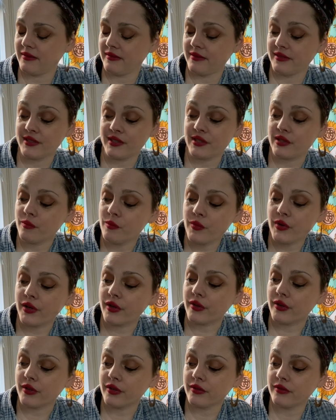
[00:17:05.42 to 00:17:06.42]

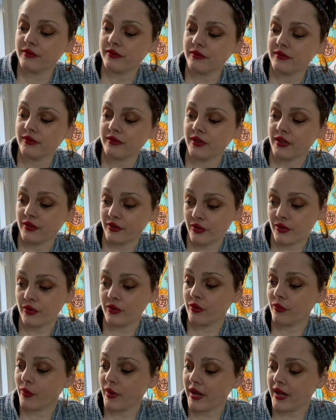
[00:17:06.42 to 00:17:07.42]
somewhere along
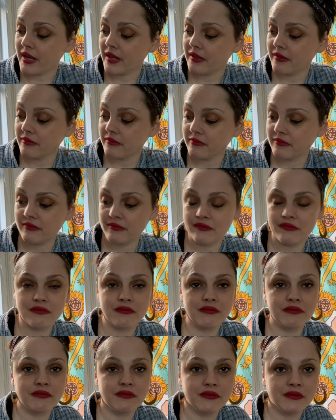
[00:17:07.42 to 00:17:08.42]
the way,
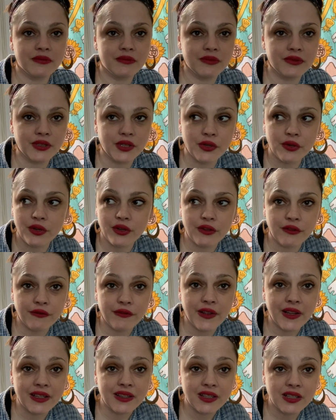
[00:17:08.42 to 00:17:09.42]
you're going to
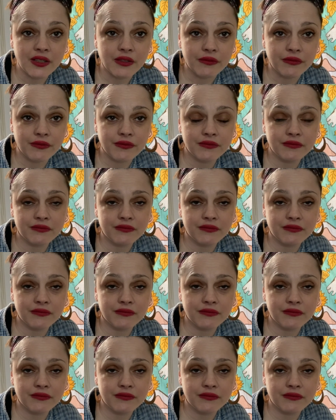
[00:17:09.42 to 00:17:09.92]
find love